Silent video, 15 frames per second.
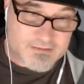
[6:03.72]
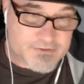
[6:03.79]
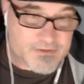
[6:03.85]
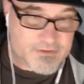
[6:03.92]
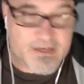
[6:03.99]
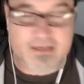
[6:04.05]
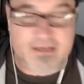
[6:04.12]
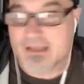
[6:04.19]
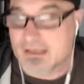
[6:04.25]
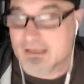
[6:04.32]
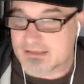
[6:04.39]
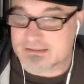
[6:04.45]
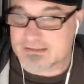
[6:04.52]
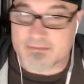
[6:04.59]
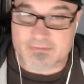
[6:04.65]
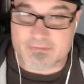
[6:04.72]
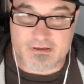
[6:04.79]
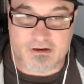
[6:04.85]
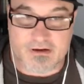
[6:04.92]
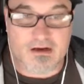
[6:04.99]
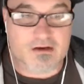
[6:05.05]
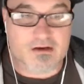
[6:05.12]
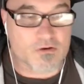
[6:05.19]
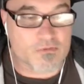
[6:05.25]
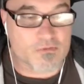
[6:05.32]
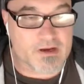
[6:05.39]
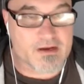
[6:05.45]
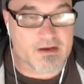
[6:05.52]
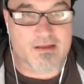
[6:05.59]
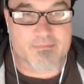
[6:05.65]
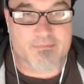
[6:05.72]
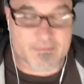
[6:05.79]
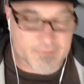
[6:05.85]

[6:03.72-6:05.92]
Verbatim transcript: it was great." Because I'm, you know, I'll go on record. I'm